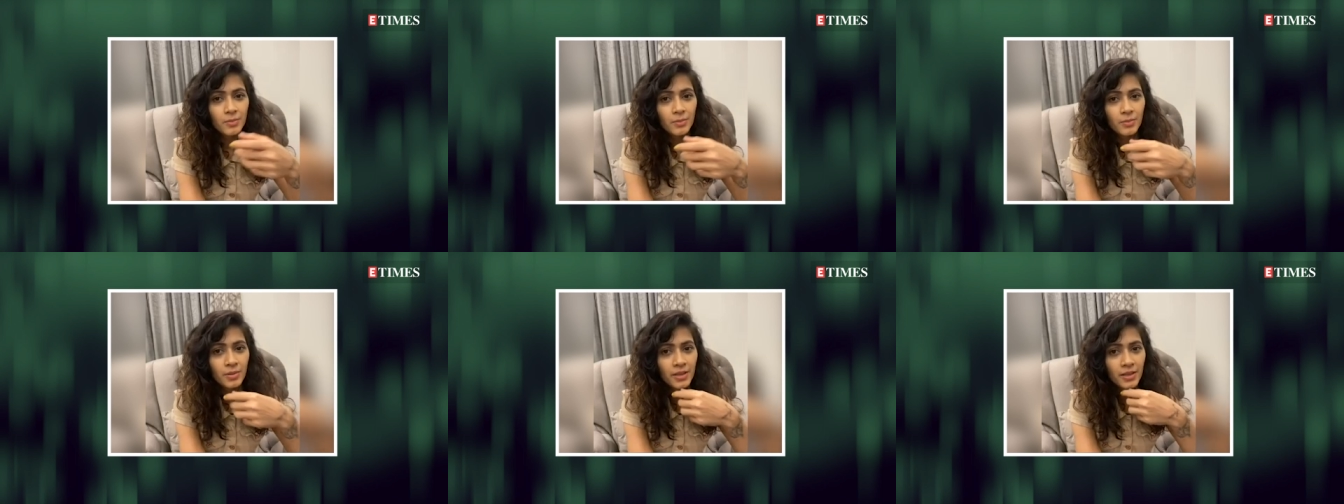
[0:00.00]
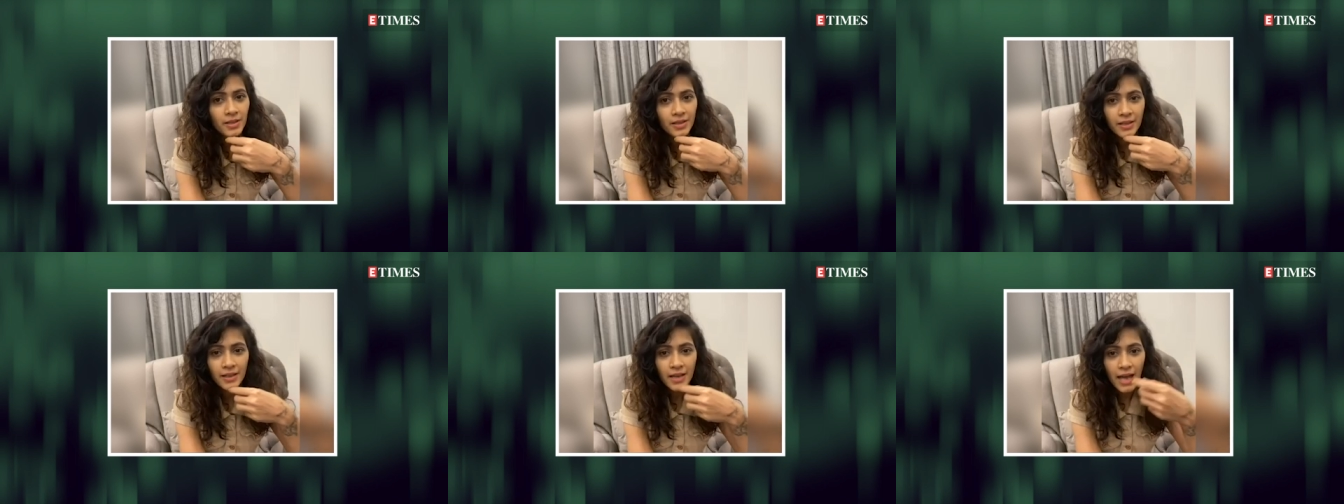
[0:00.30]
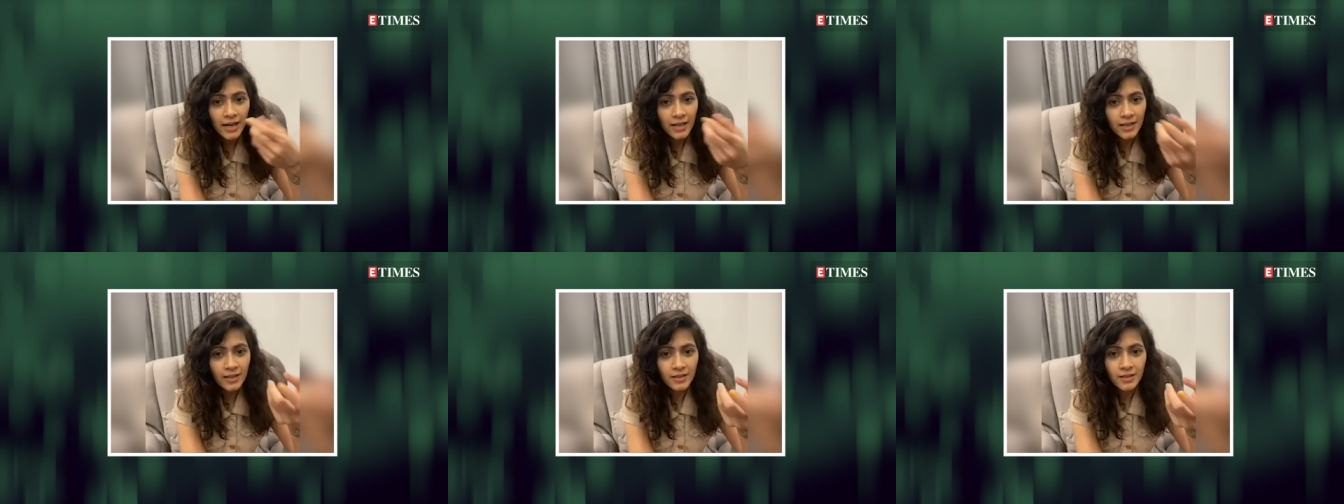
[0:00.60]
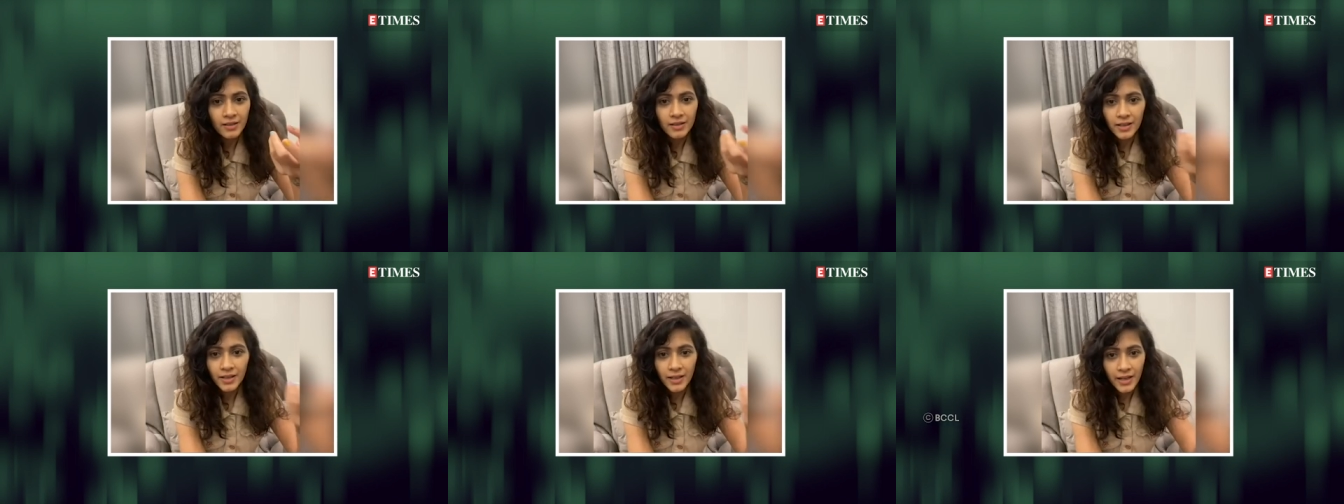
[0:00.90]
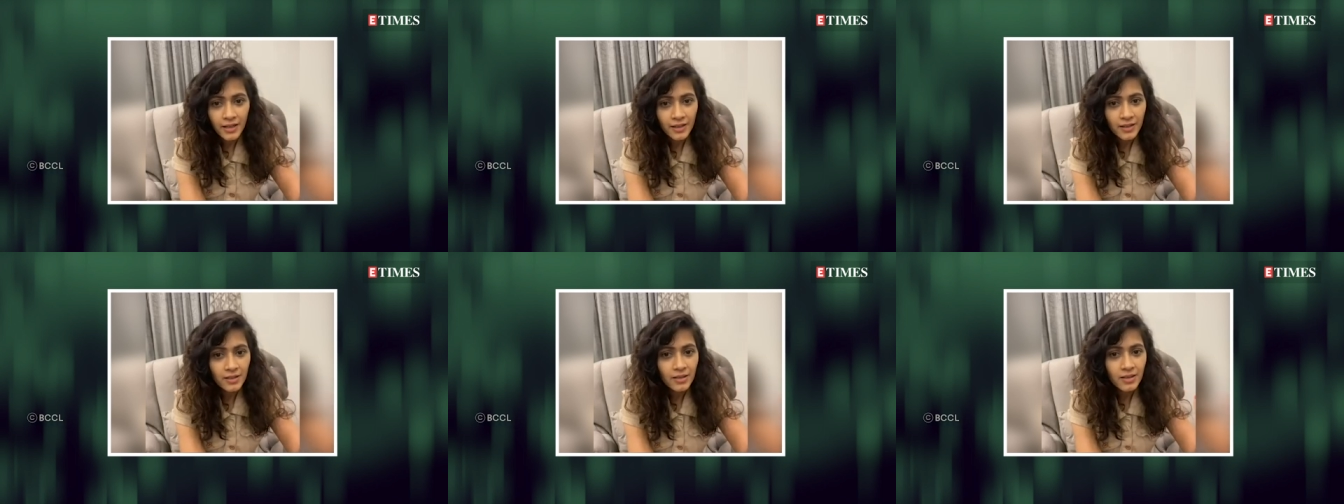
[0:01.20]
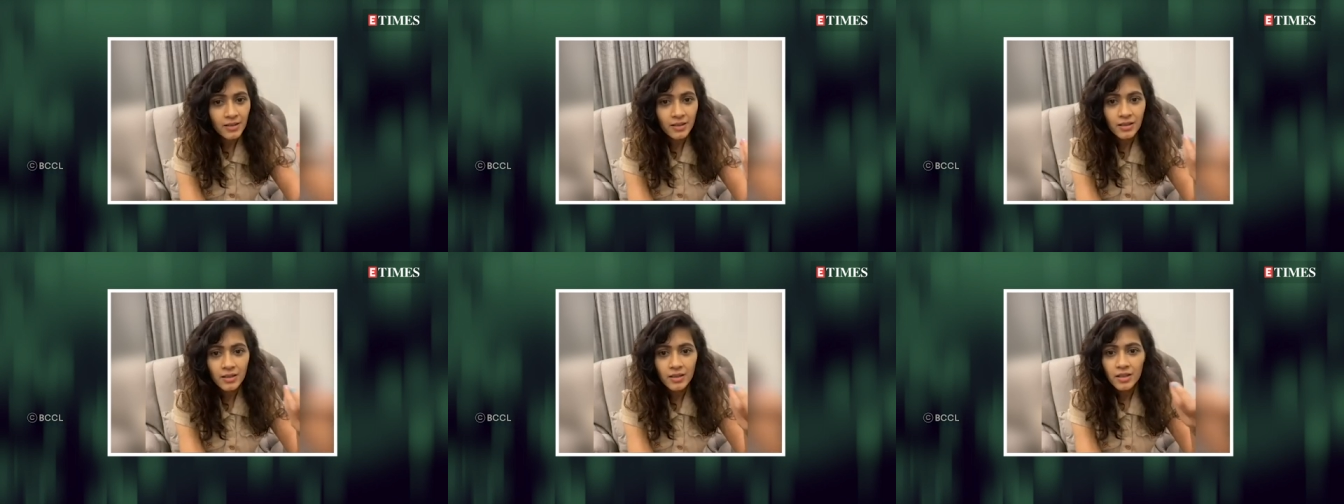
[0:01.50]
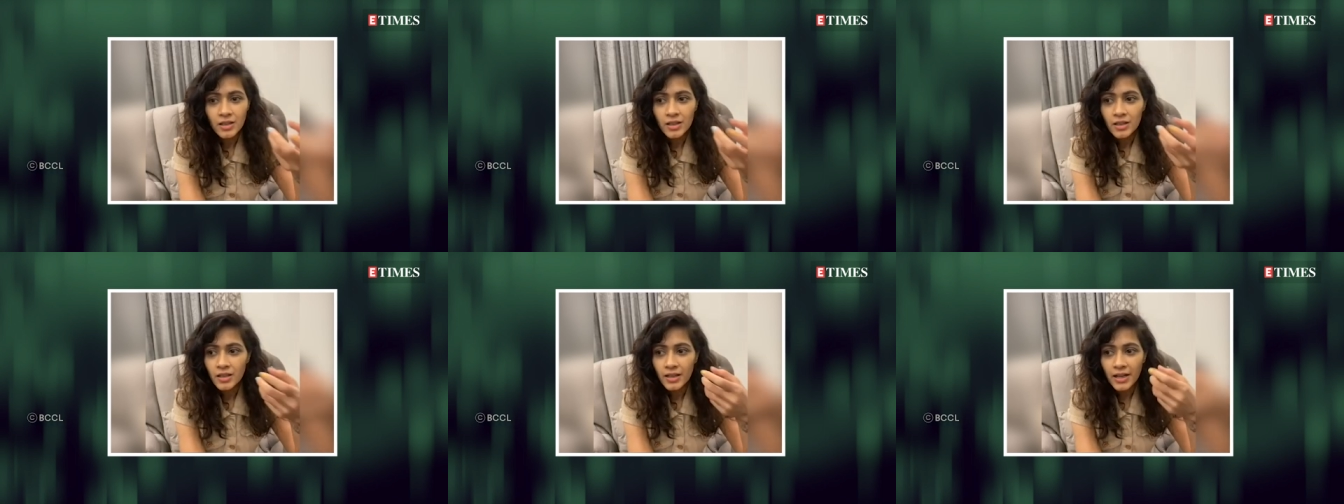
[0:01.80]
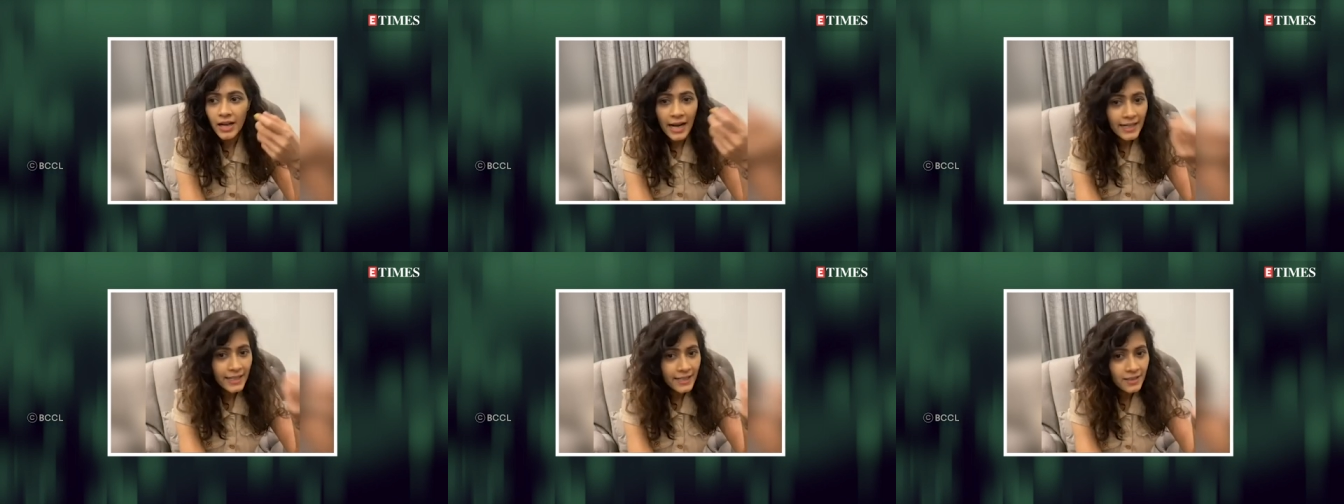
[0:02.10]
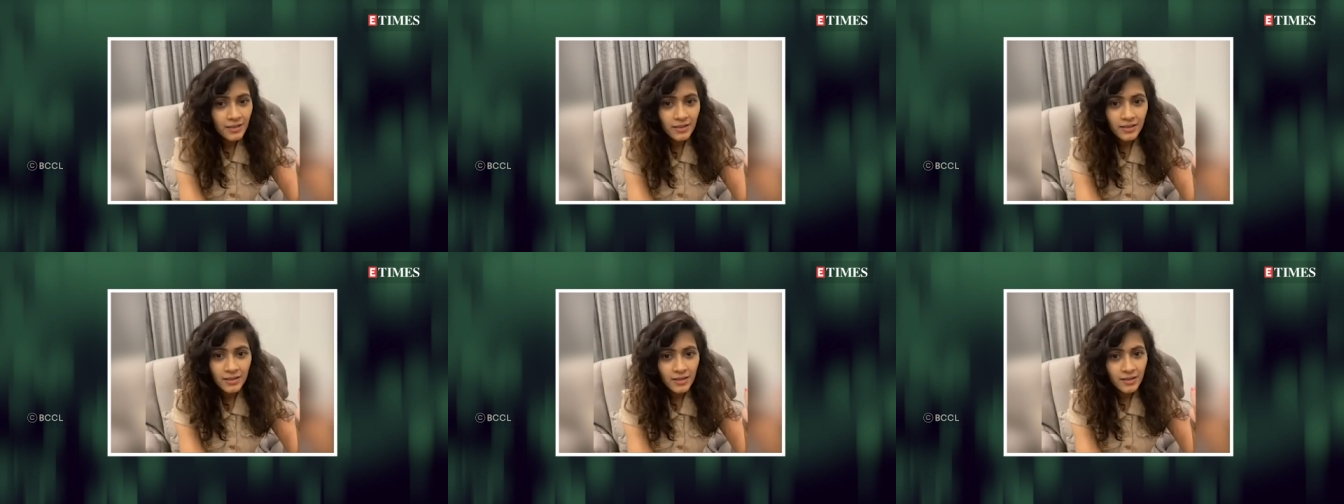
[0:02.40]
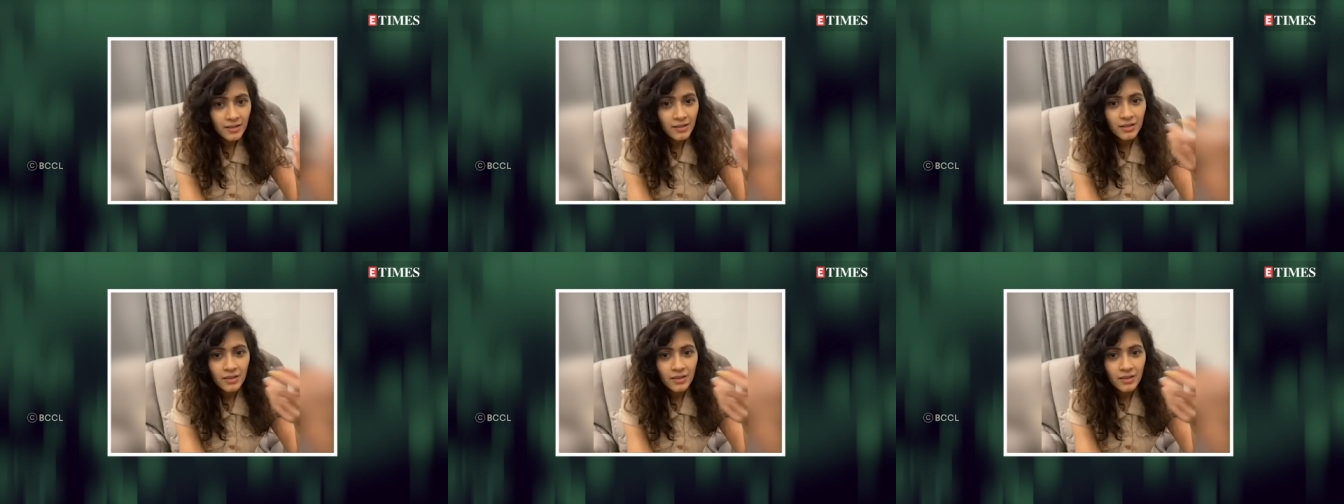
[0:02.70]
be it an actor, director, writer.